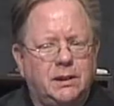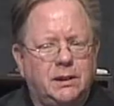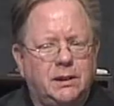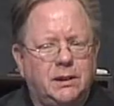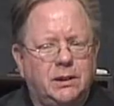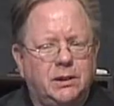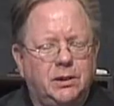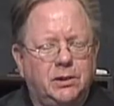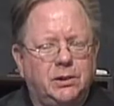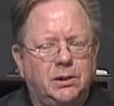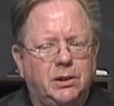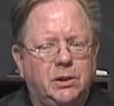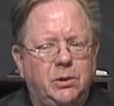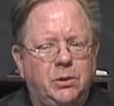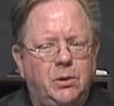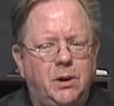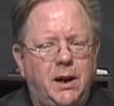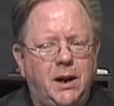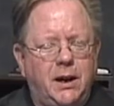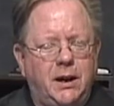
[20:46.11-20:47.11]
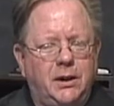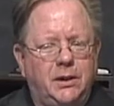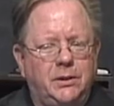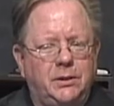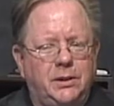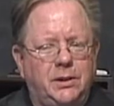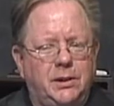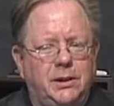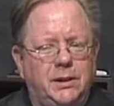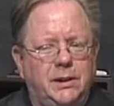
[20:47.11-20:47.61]
Guild
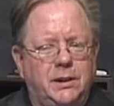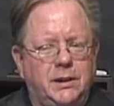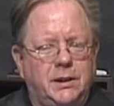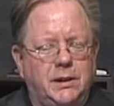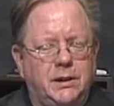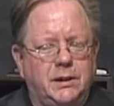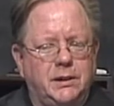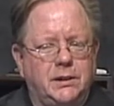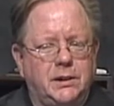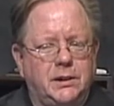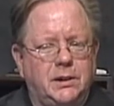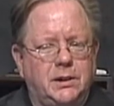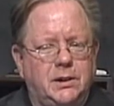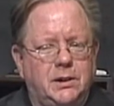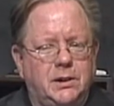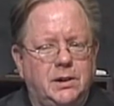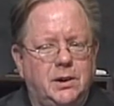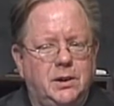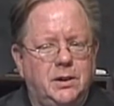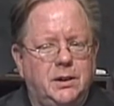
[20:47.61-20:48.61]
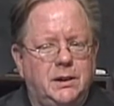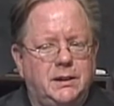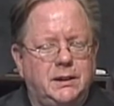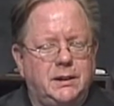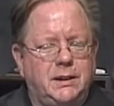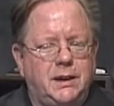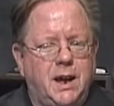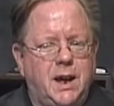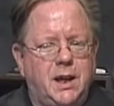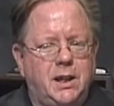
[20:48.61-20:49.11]
acquired the
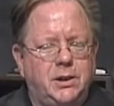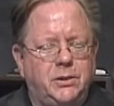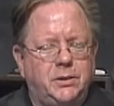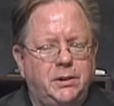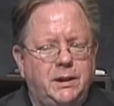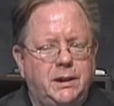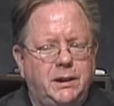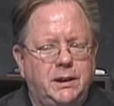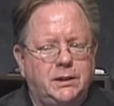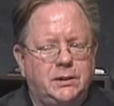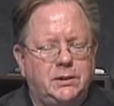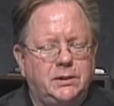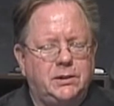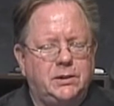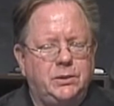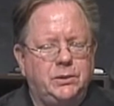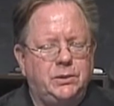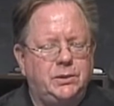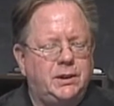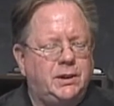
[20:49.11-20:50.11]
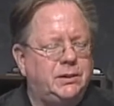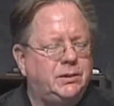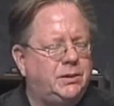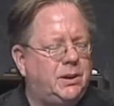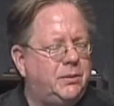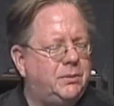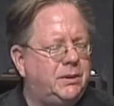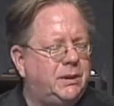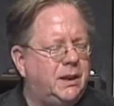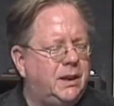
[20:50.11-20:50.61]
current gallery at
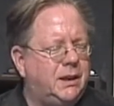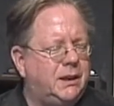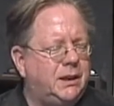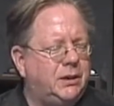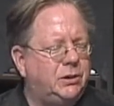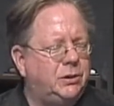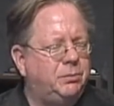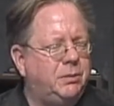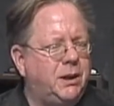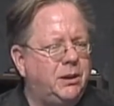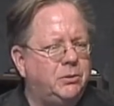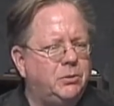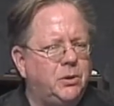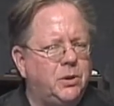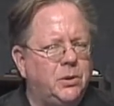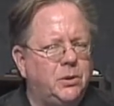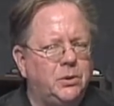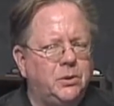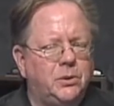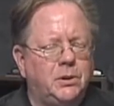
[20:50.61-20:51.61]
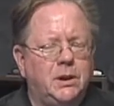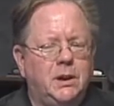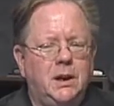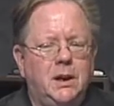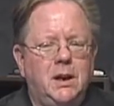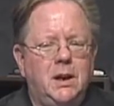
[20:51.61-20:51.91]
2679 East Main Road.